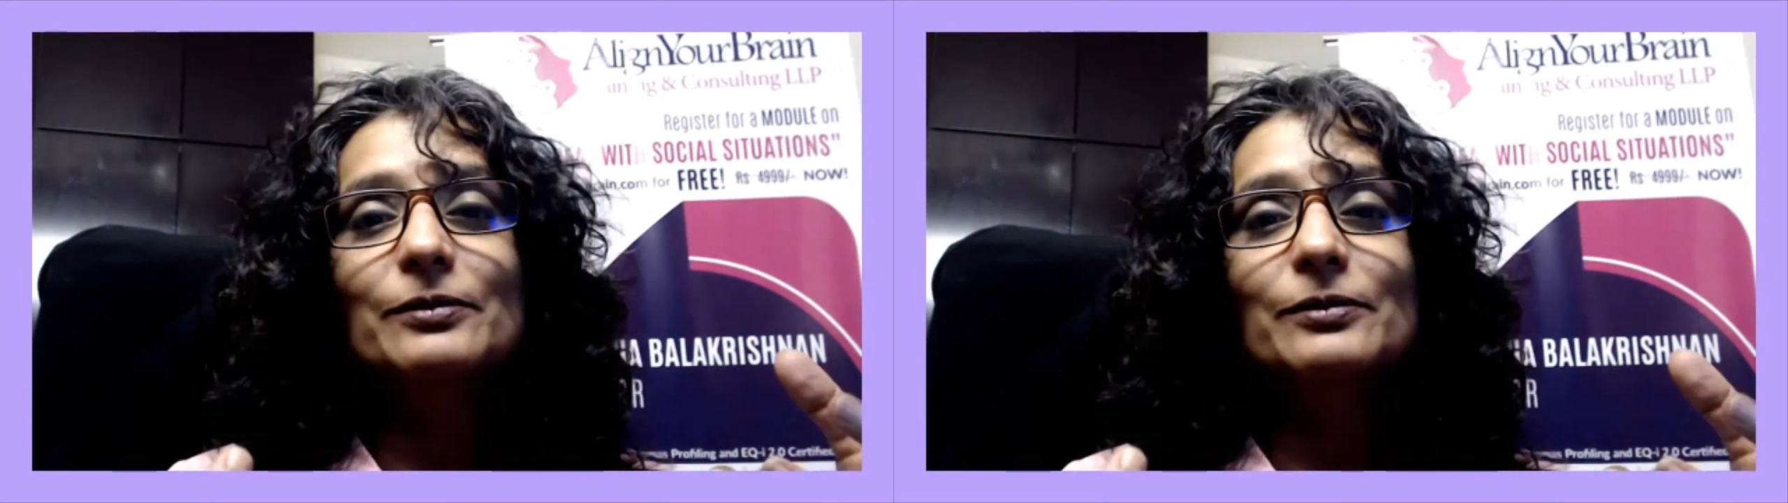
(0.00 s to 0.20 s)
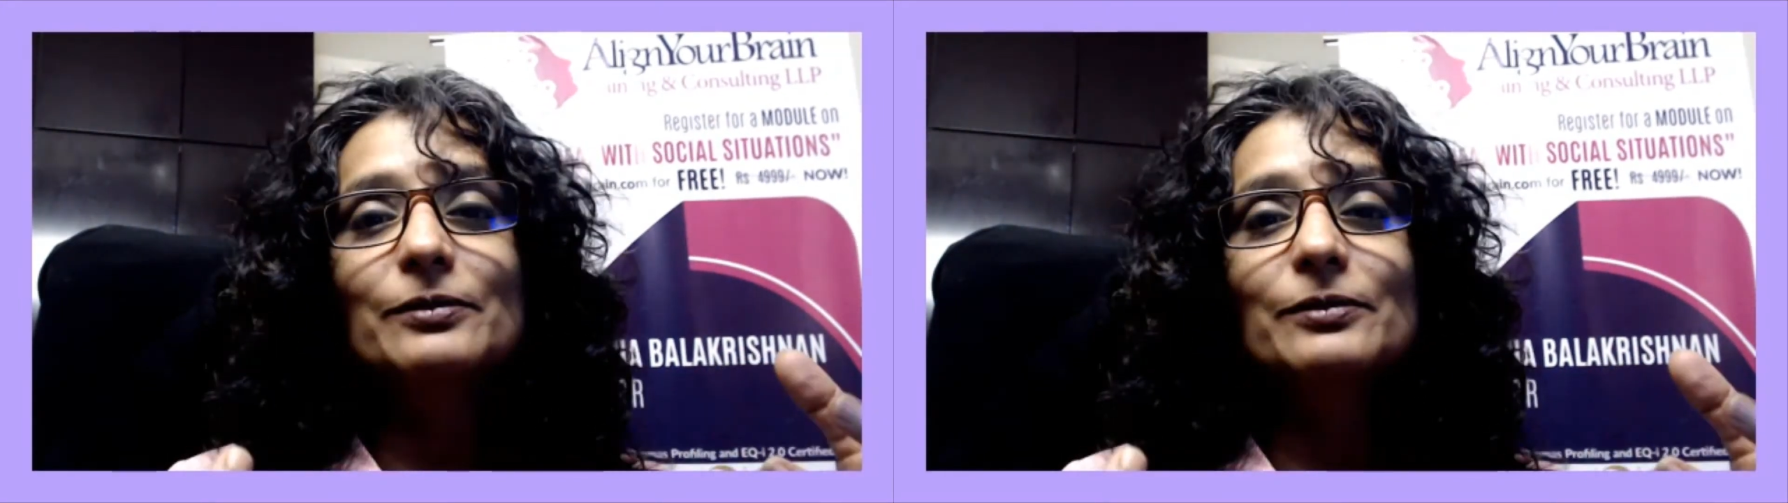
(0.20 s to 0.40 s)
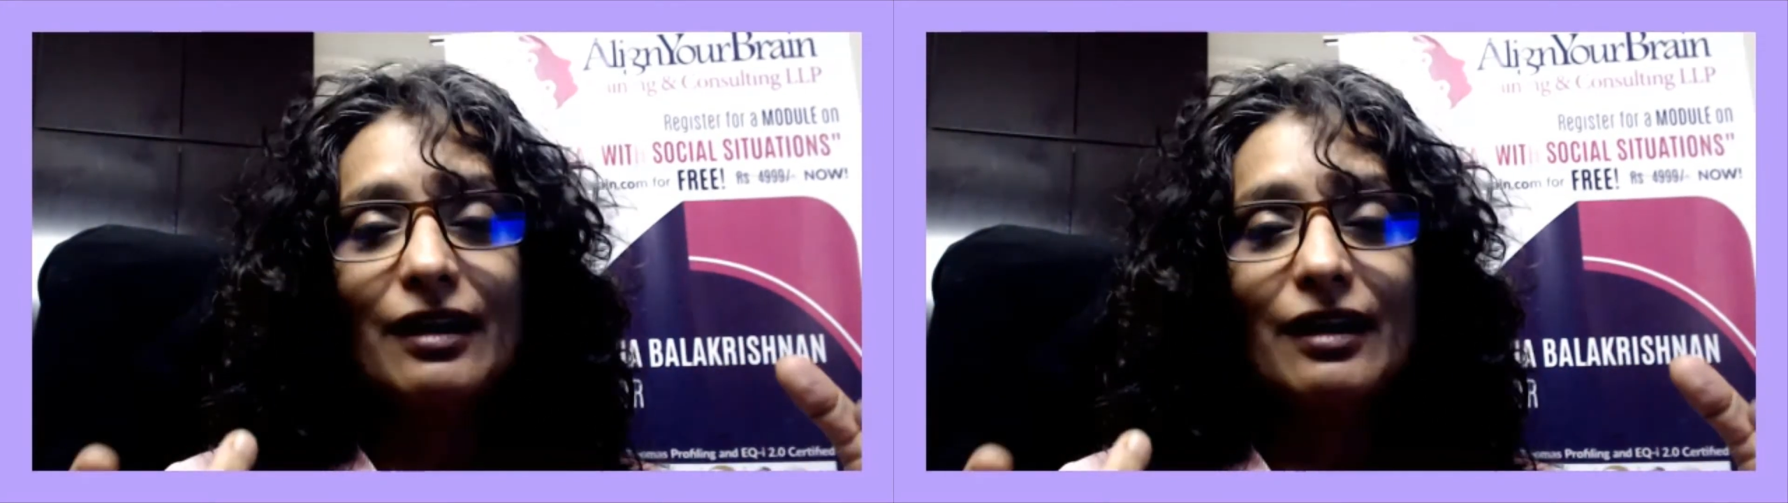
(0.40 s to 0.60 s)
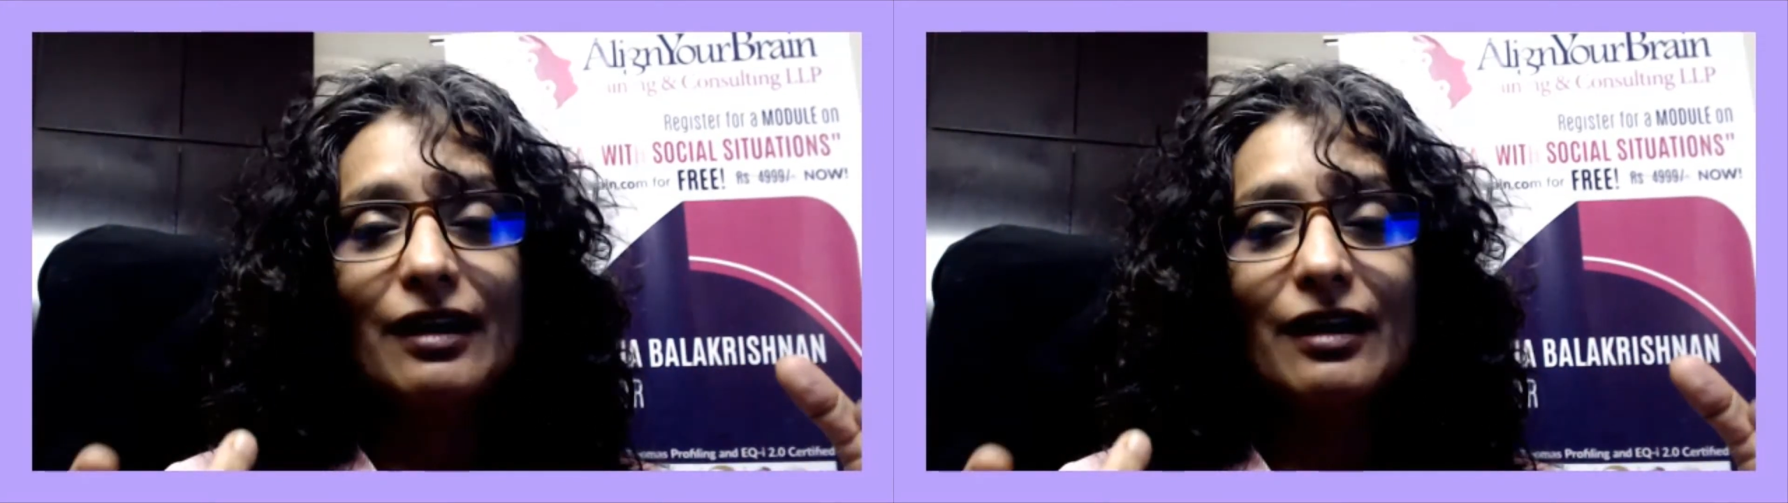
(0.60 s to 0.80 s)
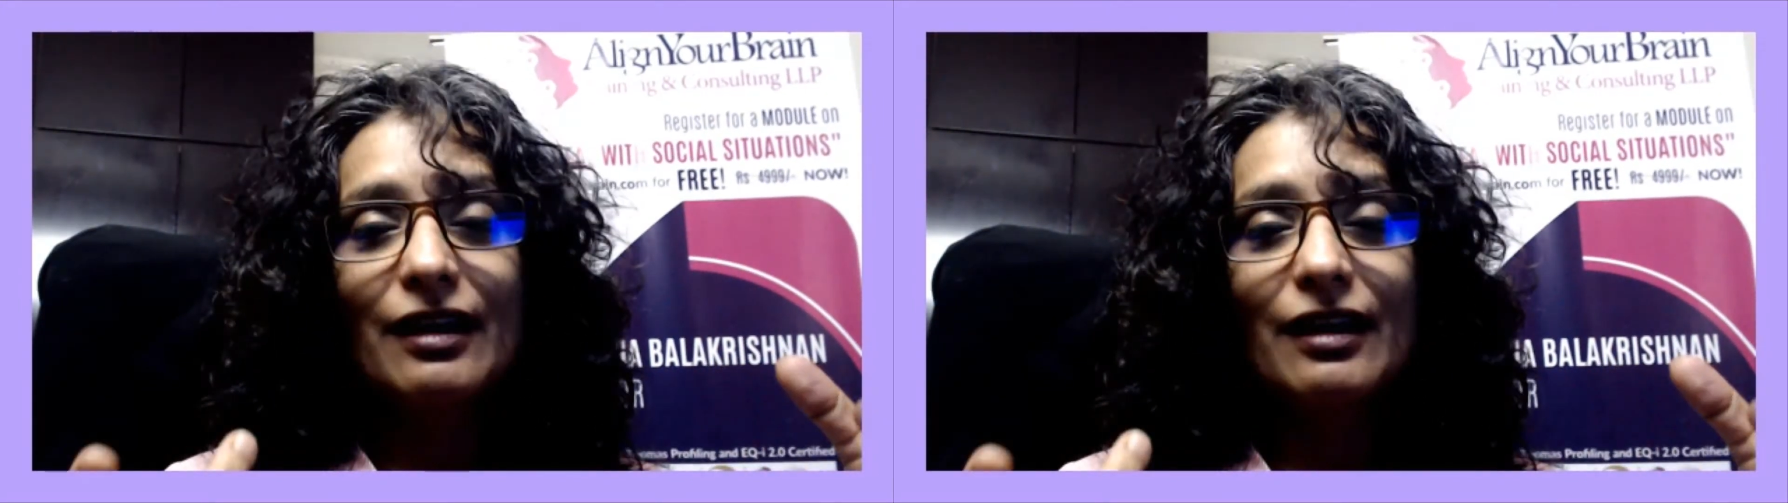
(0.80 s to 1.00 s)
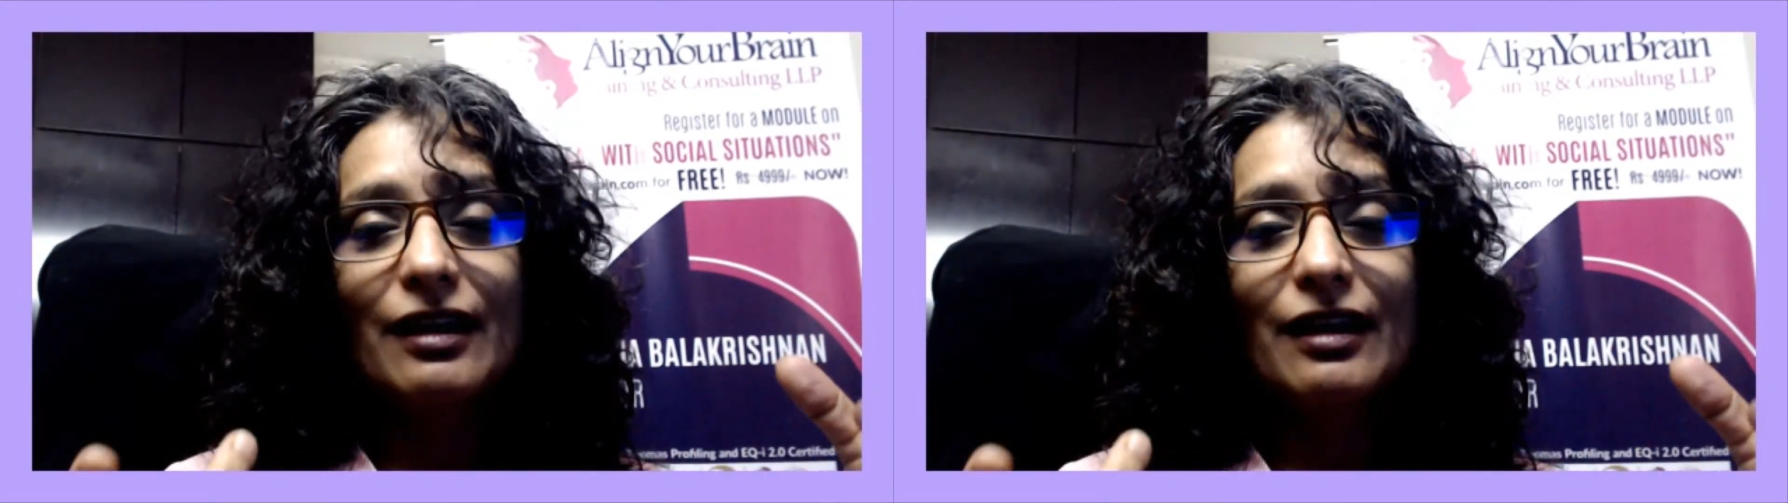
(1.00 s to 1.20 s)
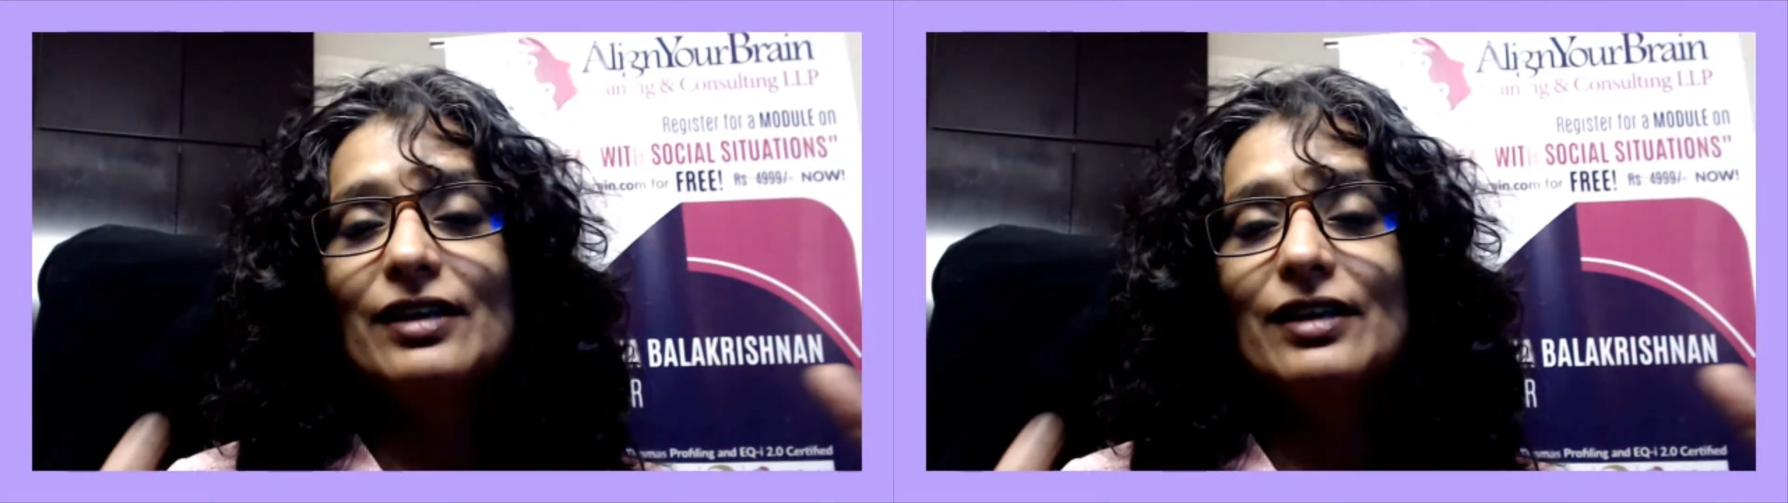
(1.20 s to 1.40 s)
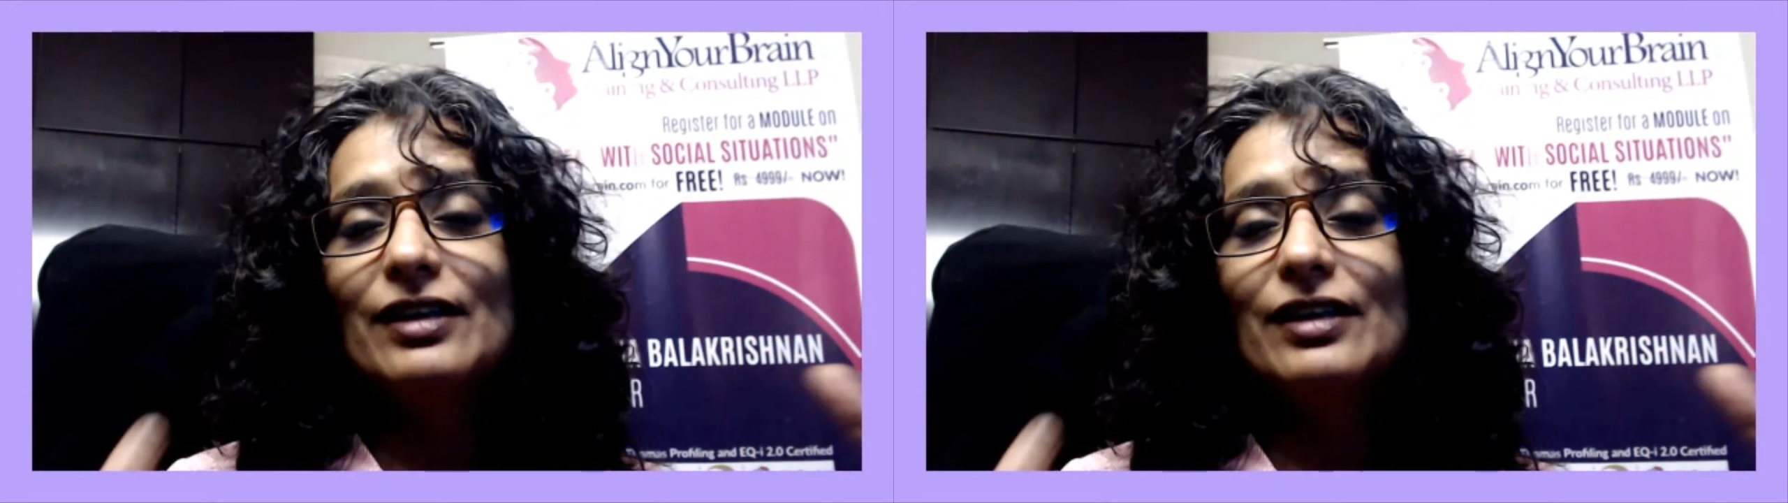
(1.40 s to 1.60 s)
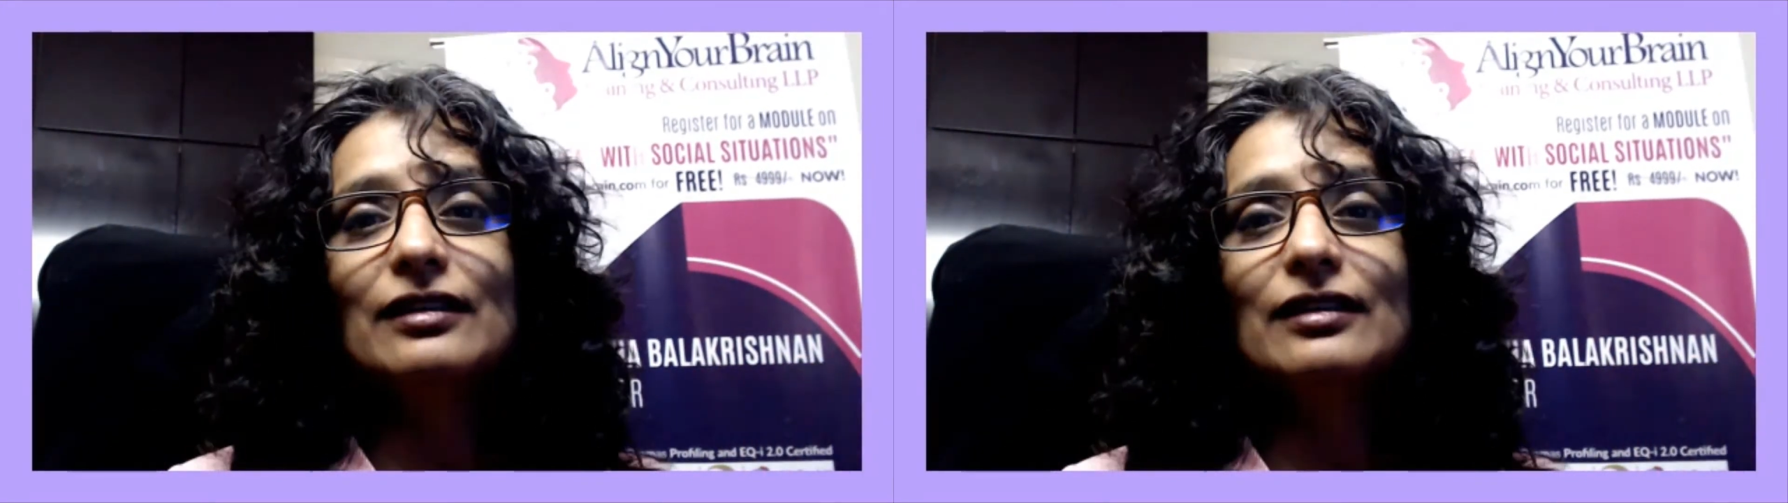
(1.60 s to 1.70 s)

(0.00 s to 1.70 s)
the whole concept